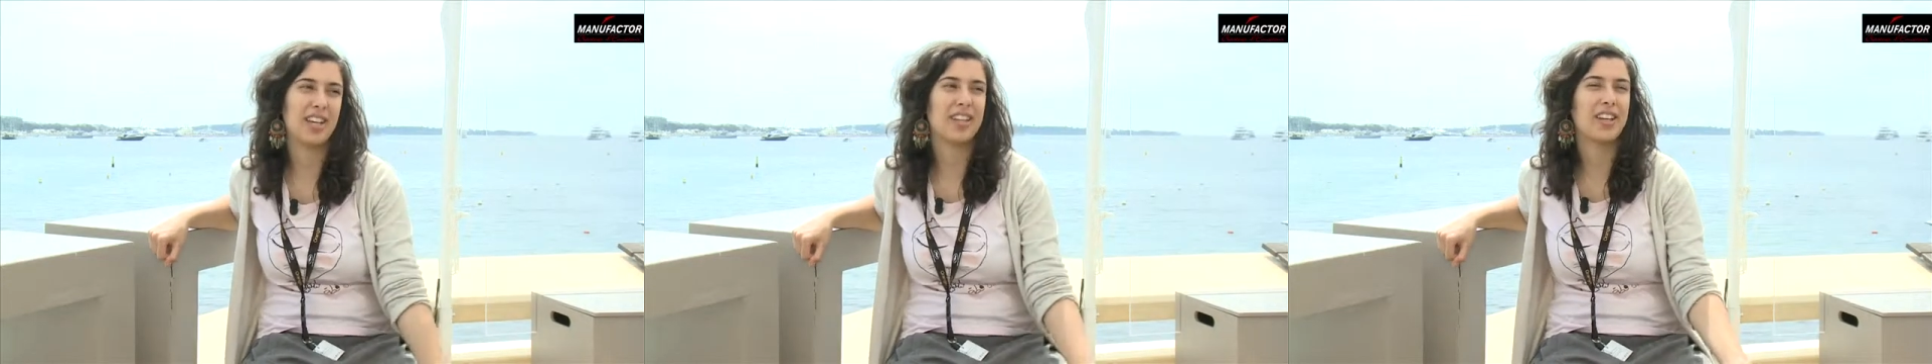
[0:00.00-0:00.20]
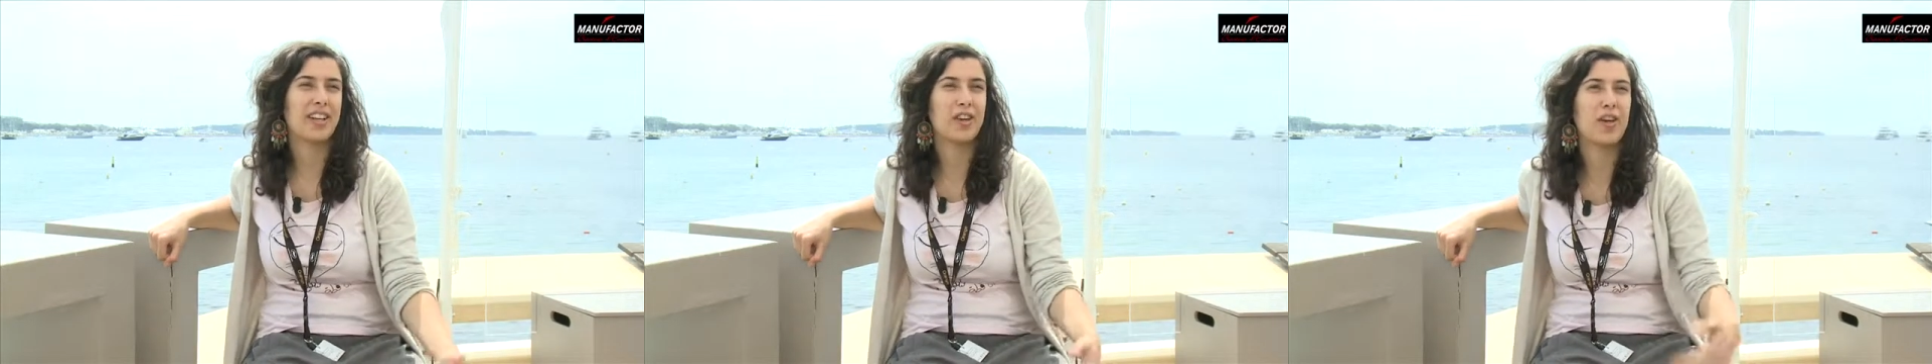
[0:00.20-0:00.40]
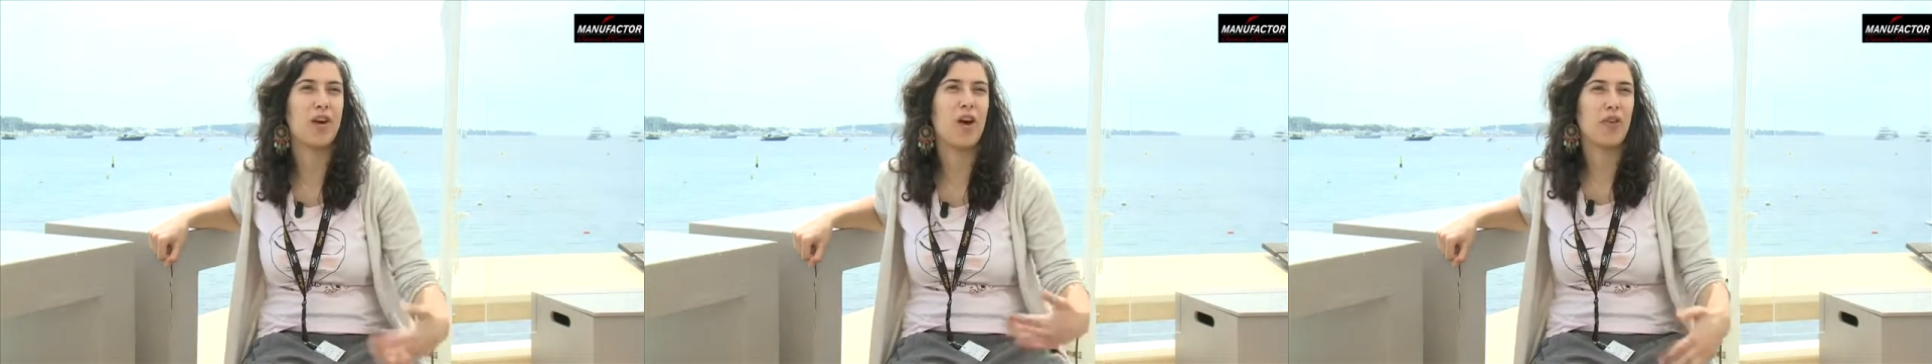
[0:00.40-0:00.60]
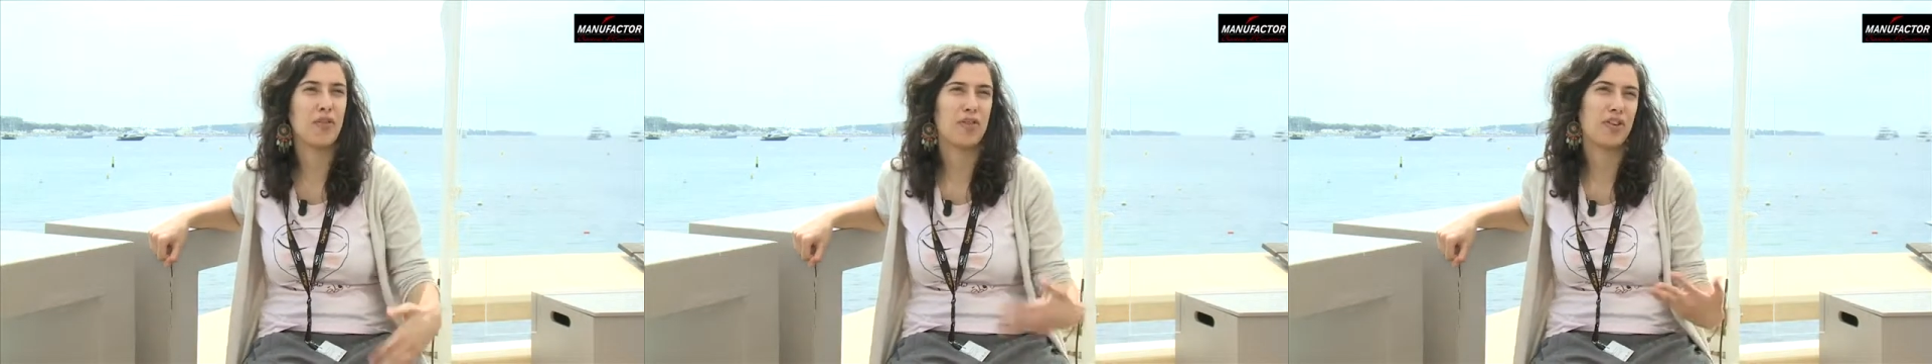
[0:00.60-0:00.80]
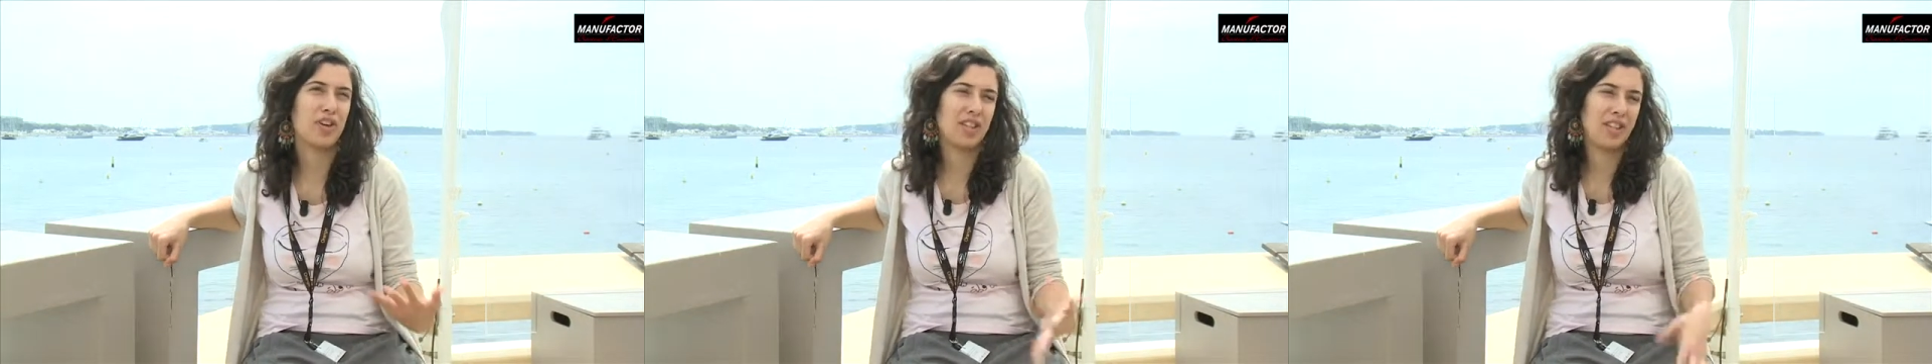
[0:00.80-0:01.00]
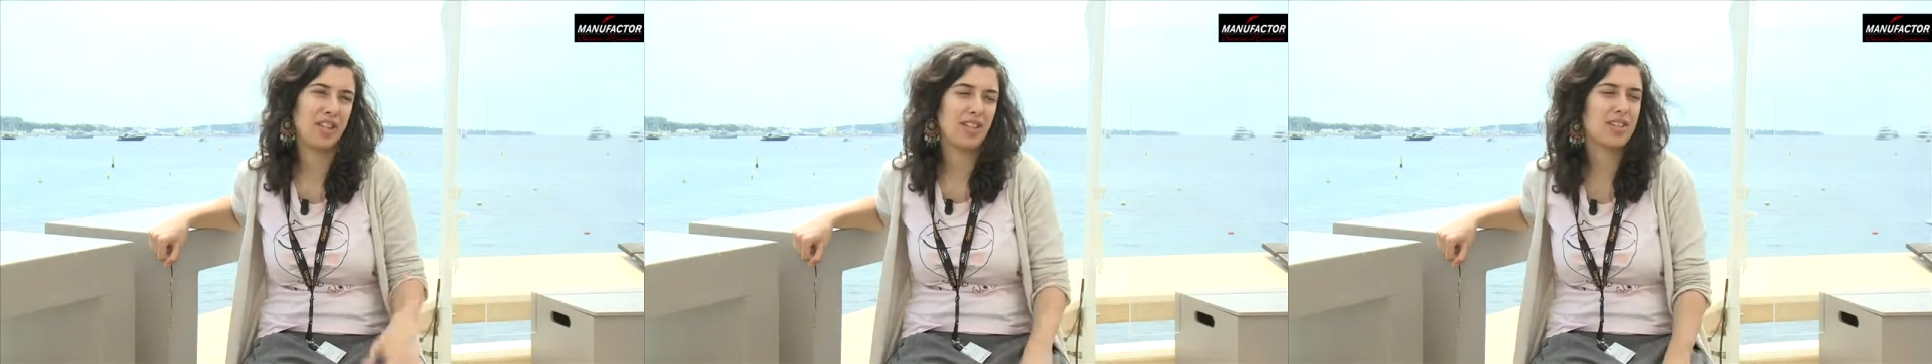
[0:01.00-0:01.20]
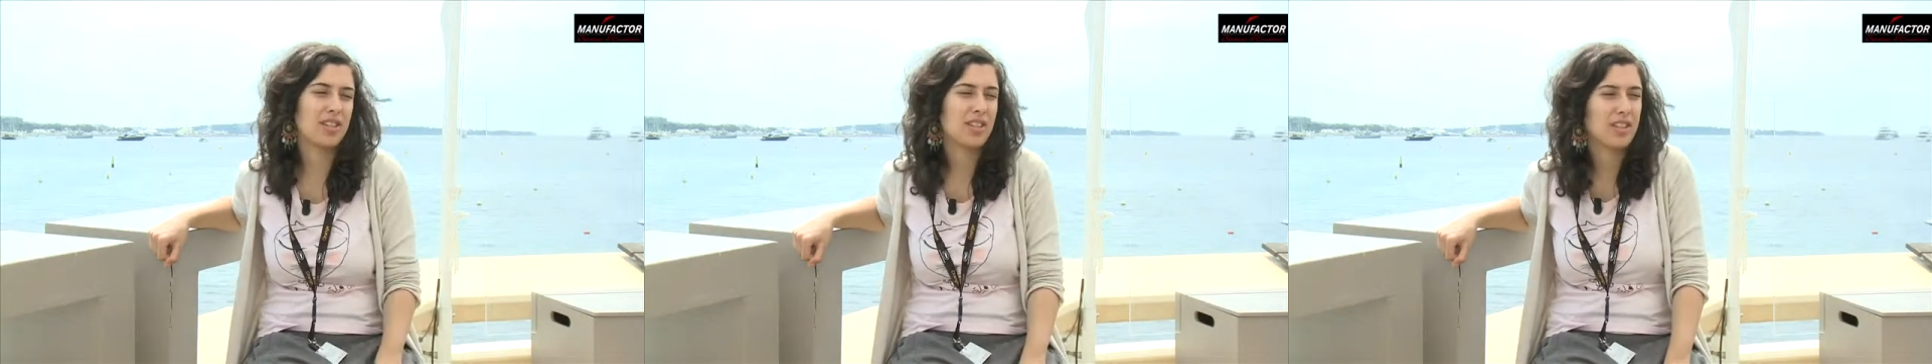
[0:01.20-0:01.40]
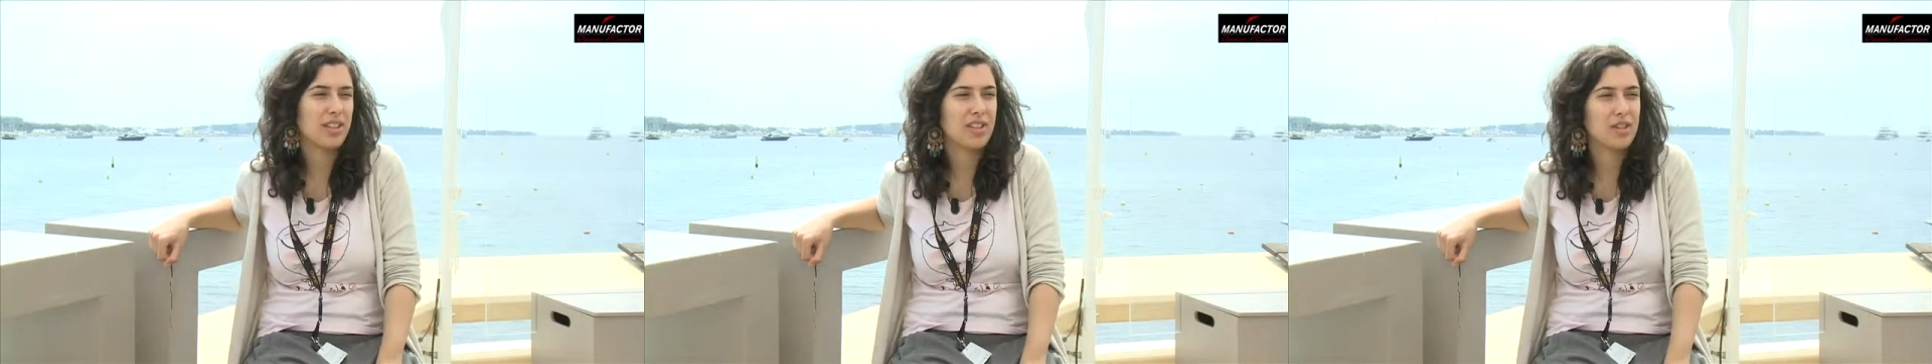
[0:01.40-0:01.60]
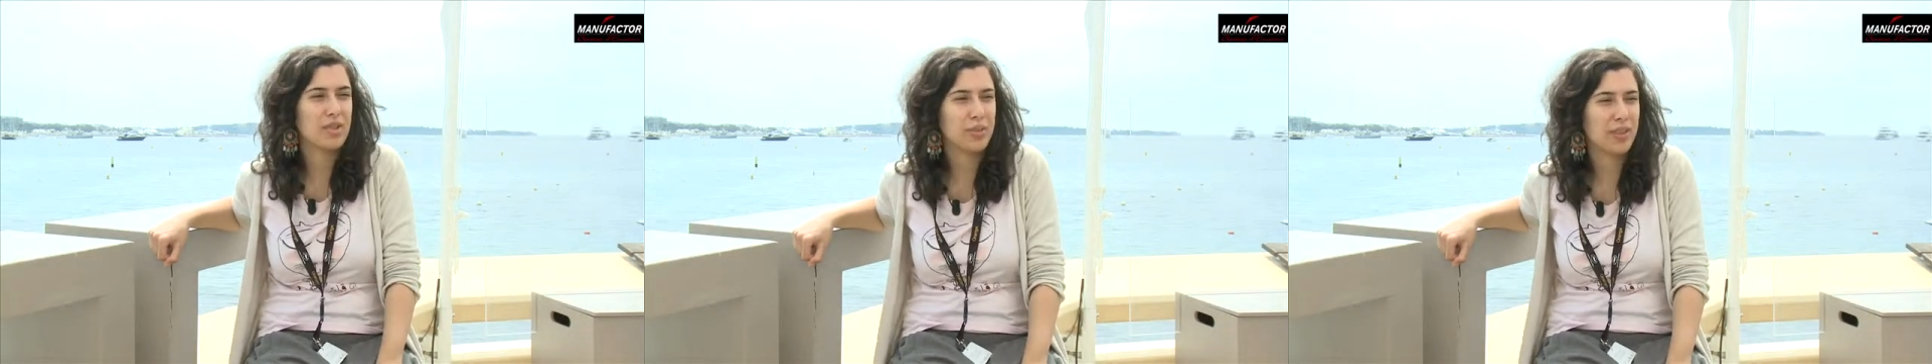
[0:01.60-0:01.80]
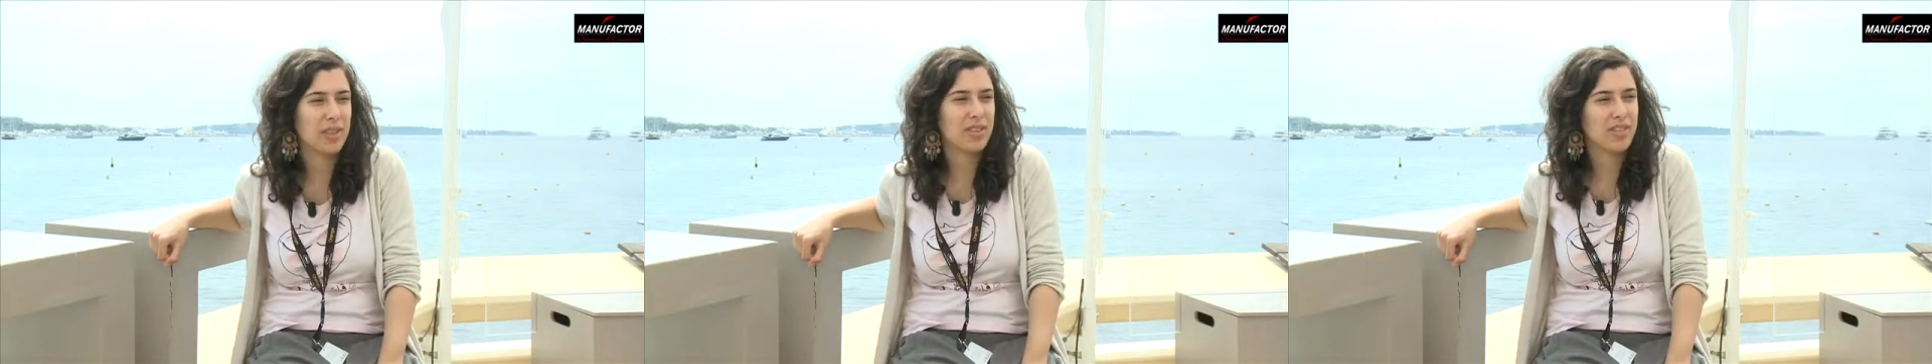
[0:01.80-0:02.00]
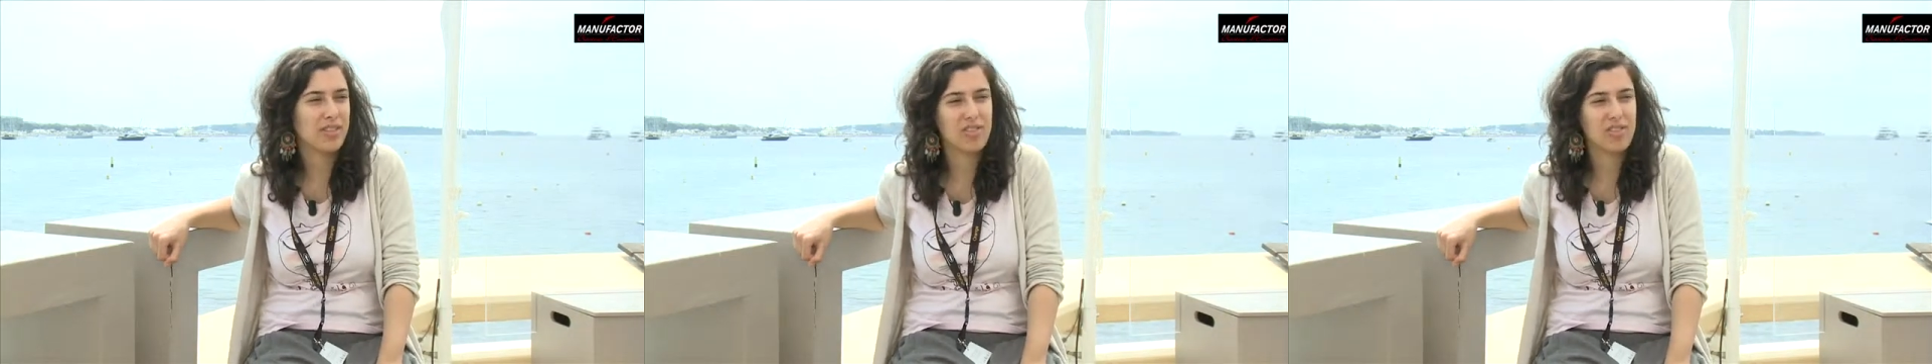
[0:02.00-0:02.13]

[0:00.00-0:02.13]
I didn't know how far this went.